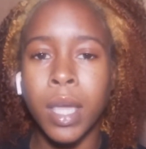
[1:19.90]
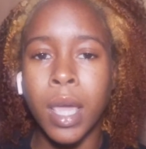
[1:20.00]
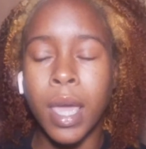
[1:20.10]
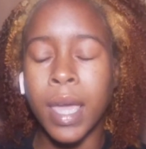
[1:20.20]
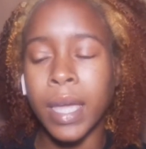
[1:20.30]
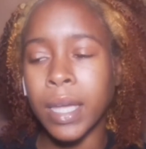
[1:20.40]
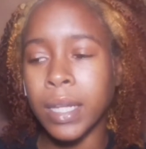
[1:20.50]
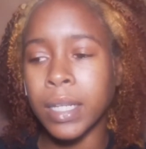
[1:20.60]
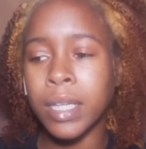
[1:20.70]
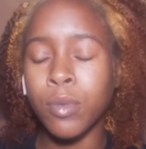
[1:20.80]
And
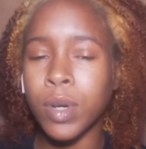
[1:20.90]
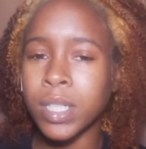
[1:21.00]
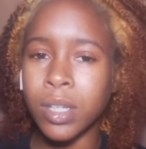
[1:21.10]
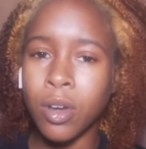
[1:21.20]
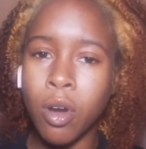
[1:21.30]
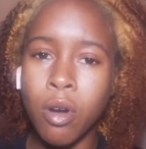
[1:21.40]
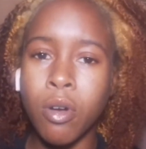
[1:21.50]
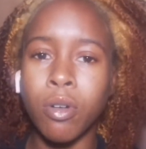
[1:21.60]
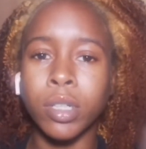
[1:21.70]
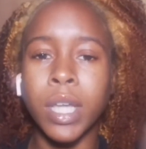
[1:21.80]
he wasn't
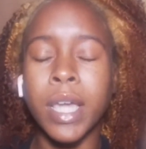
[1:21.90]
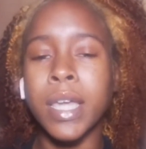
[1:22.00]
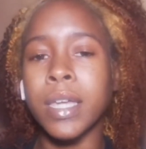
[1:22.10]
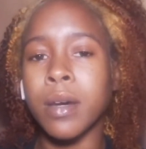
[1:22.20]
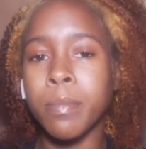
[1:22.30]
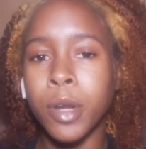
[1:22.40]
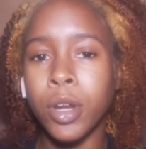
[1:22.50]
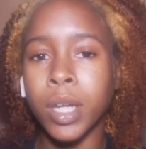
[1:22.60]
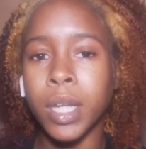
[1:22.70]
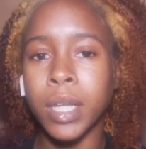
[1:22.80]
called a
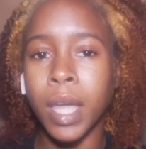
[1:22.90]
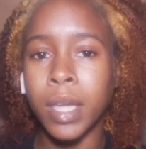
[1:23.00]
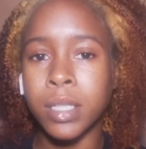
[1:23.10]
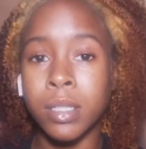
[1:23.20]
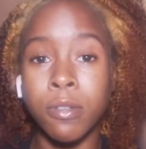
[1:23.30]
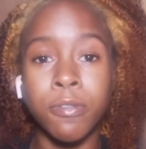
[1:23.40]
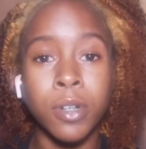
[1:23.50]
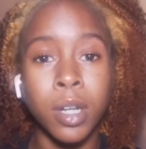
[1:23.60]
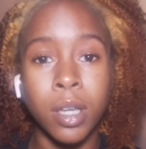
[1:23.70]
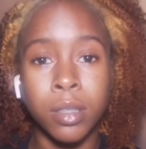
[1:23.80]
American gangster for
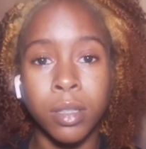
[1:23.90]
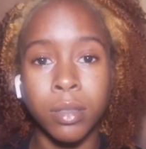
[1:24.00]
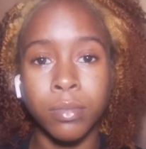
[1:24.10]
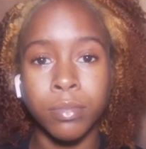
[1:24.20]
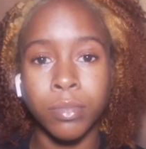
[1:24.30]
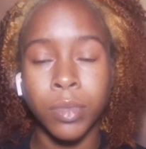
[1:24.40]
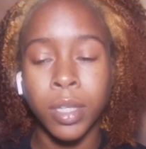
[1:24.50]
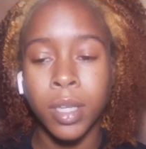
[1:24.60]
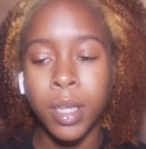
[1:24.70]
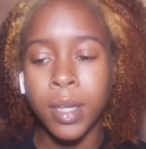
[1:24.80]
nothing.
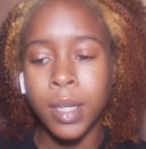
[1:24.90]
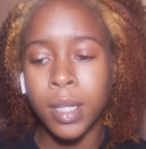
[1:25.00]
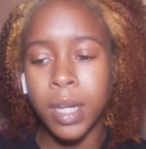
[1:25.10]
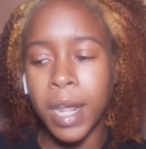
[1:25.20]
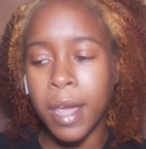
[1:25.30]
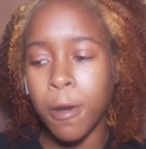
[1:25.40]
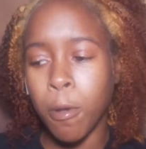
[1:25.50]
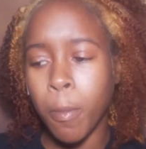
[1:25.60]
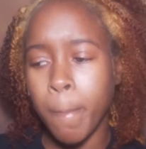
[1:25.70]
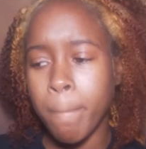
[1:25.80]
Now,
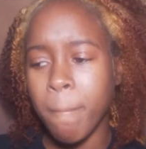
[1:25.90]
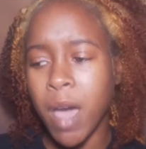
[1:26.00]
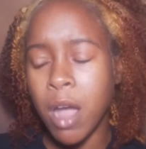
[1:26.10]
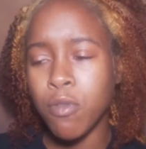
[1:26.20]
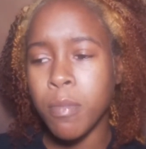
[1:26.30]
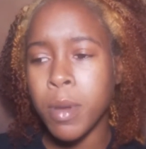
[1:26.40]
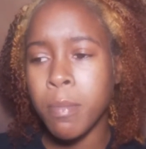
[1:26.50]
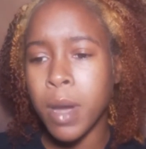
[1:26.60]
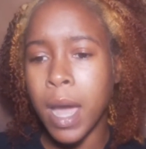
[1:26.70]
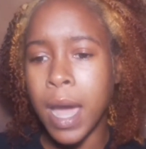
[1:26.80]
I
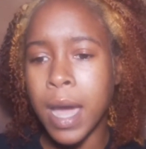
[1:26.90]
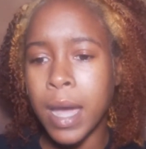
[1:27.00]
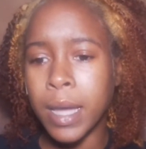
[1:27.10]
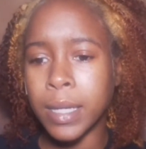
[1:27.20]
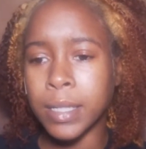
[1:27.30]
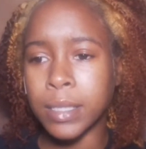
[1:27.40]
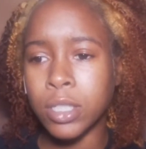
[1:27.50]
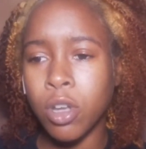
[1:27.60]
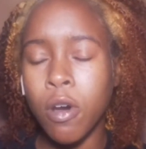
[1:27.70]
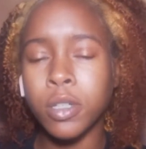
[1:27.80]
remember I
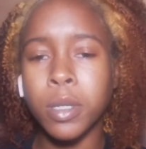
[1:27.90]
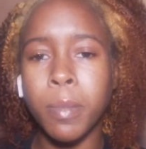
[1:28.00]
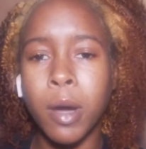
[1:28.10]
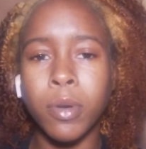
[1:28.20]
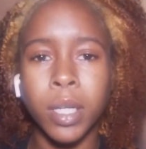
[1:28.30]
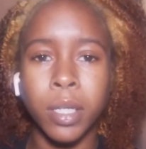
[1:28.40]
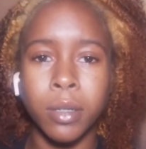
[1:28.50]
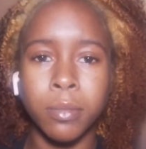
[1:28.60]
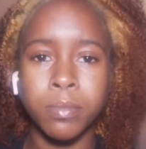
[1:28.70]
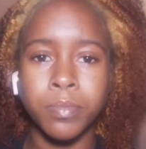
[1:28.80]
talked about him